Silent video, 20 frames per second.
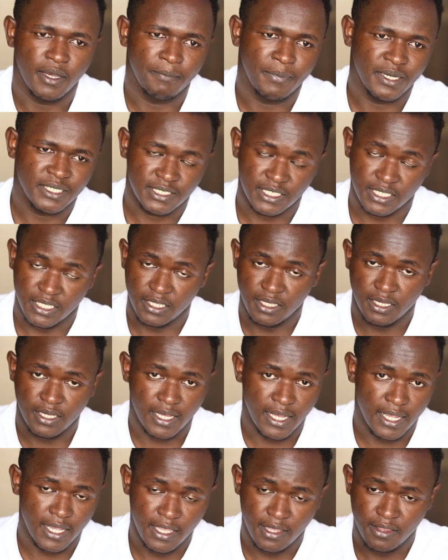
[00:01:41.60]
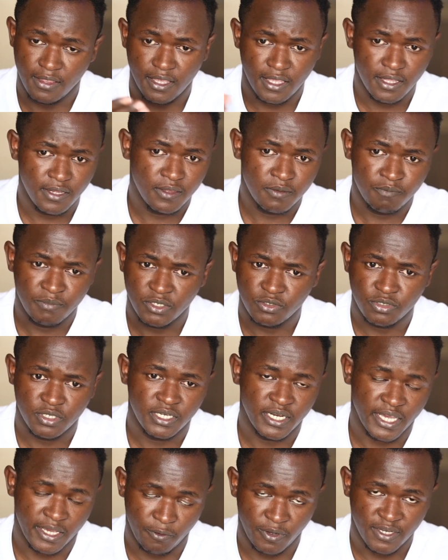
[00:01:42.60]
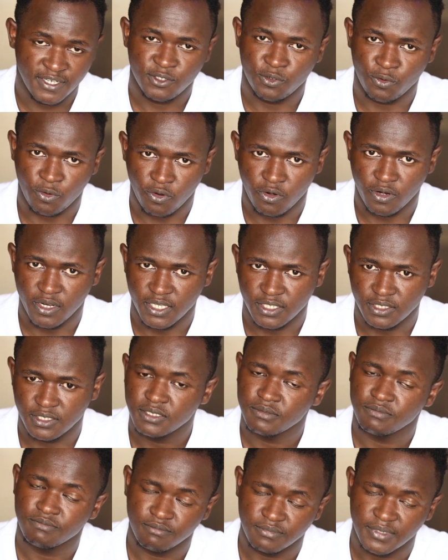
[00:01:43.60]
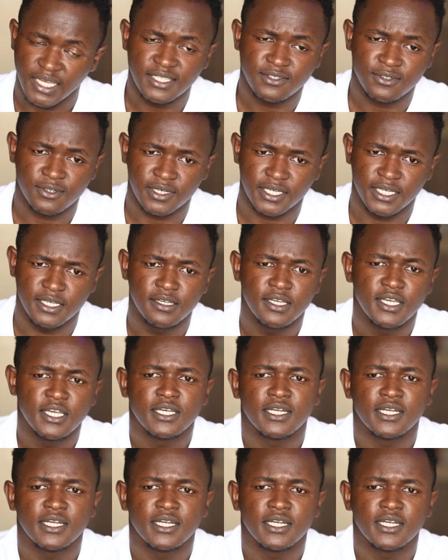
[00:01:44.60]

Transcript: but in between I went to college. That's okay.